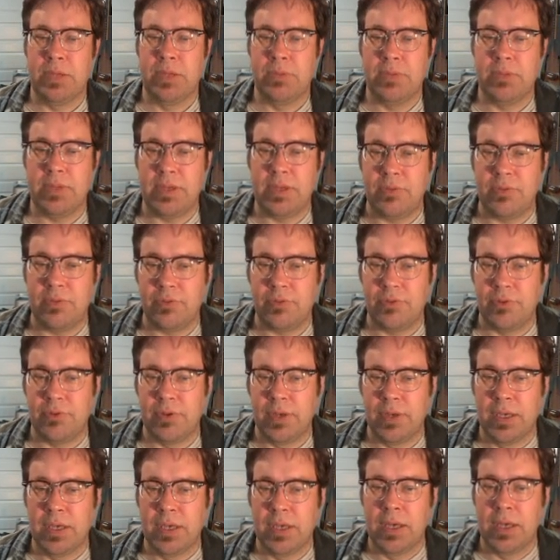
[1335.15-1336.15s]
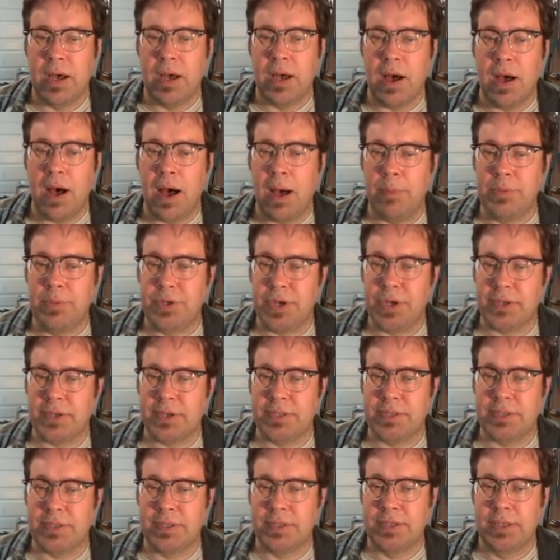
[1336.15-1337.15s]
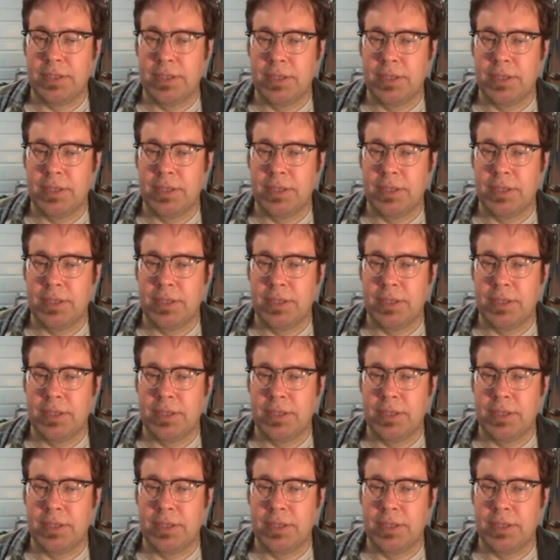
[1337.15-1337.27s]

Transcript: these objects